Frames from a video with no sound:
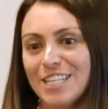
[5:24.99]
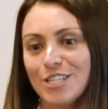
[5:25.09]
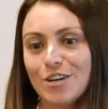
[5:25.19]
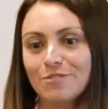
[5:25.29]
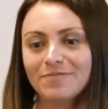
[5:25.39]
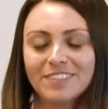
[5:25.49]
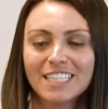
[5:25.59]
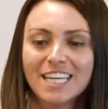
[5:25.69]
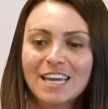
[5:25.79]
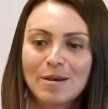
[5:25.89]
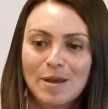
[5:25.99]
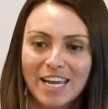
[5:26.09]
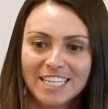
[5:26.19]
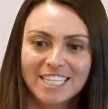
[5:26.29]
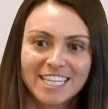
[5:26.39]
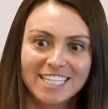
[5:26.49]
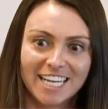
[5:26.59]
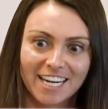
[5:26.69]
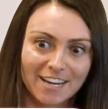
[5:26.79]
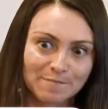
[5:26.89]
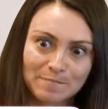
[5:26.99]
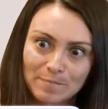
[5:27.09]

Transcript: So, into the data.